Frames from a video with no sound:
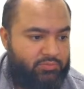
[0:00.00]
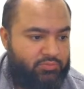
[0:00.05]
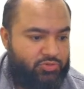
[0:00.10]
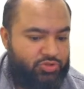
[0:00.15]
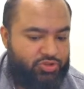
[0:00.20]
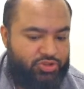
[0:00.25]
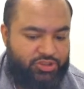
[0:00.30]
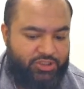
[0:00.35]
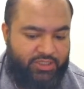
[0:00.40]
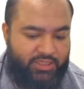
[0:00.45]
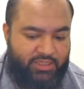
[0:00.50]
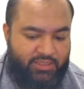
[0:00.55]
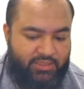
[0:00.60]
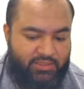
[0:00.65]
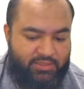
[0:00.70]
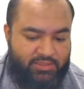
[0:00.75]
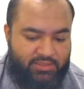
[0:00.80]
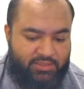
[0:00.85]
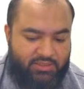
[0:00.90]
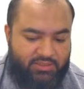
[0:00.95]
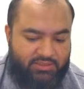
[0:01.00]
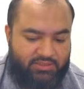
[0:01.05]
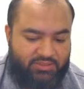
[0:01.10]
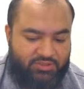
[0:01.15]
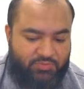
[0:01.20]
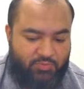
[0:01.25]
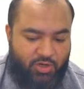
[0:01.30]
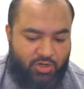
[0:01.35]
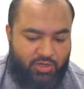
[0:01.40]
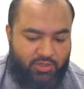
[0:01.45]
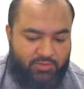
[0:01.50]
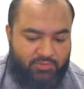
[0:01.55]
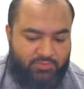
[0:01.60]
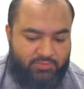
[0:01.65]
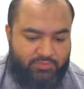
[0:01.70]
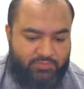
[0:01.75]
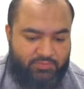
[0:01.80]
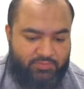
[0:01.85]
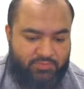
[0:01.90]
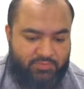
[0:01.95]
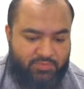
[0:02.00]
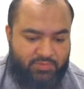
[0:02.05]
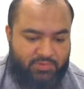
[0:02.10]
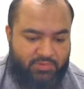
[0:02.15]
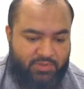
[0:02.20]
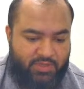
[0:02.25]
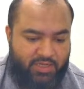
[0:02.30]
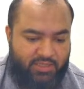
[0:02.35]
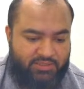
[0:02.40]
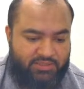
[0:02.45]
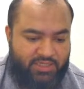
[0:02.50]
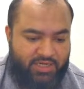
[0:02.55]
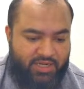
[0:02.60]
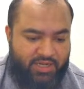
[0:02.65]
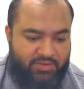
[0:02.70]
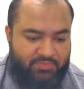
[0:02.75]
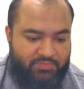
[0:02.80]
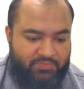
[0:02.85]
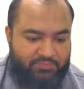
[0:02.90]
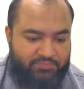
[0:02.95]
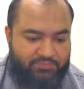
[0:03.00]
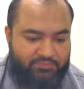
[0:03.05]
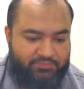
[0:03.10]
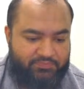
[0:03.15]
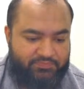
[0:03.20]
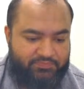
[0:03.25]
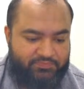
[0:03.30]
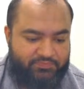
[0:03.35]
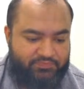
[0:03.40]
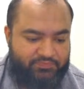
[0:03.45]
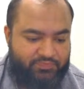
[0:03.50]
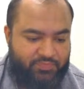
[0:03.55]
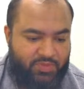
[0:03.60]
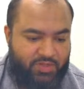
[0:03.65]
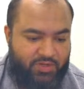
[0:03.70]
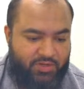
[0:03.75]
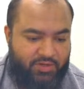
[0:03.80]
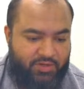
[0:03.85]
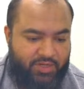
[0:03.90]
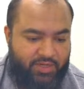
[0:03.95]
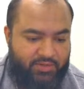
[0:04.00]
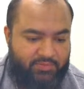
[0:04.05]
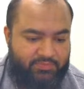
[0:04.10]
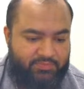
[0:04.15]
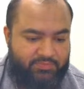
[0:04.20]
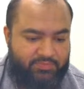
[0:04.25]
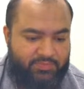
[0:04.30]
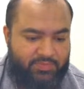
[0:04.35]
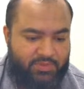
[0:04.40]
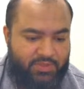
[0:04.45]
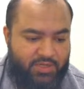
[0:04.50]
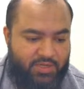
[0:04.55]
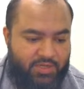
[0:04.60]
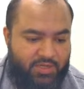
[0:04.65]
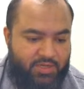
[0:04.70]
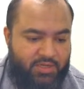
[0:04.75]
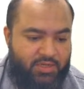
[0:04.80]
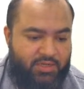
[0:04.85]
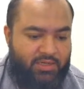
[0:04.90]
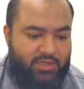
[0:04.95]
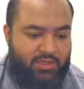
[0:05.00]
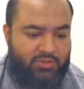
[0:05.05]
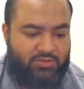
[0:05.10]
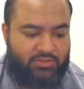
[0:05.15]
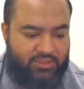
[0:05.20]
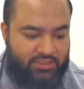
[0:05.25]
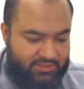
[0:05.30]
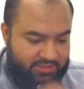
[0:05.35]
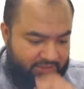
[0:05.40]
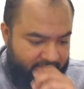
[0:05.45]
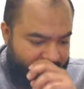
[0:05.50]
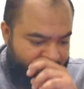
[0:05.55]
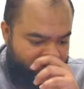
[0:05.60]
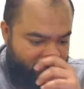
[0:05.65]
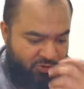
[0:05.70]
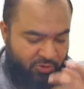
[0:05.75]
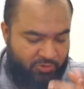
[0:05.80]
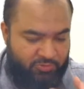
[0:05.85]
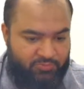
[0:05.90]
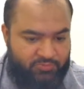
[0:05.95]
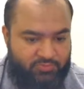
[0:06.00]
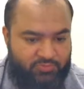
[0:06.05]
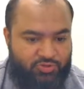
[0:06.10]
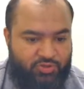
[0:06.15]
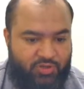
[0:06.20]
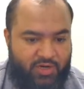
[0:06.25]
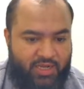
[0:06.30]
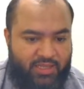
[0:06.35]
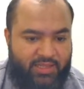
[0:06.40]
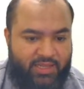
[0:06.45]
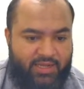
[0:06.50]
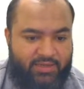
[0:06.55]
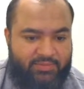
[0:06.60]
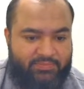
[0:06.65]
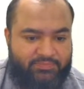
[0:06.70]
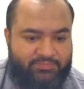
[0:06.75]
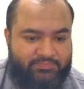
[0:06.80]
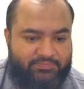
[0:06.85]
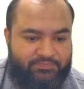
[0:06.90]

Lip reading: Genie, he's smart. Nice name. Okay. Now 64, try that.